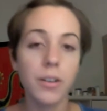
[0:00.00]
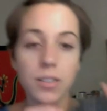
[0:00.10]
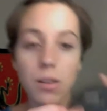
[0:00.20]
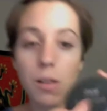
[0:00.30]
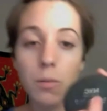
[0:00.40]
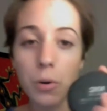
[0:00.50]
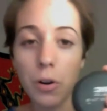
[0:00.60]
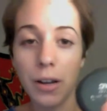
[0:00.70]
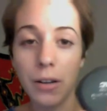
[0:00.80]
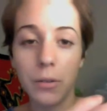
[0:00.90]
It's all worn
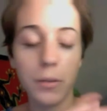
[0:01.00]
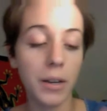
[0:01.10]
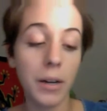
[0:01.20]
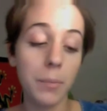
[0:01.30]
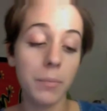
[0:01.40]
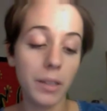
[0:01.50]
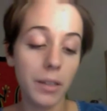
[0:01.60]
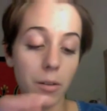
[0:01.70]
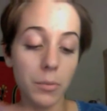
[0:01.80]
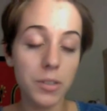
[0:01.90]
out and I'm like
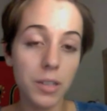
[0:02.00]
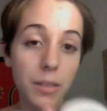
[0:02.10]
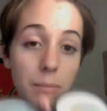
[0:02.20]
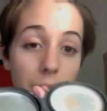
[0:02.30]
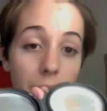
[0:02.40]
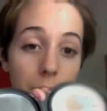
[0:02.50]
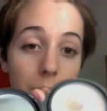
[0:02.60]
almost at the bottom.